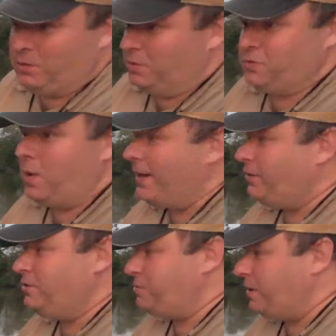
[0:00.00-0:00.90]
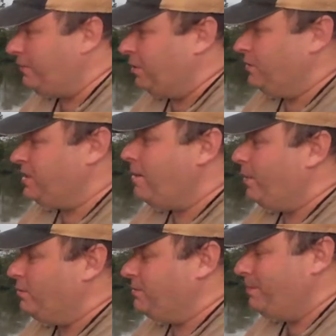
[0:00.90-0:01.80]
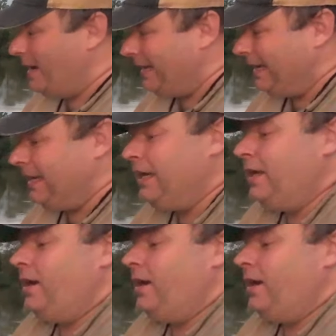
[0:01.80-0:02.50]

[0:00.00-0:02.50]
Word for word: It was way too swift. It was up. It was muddy.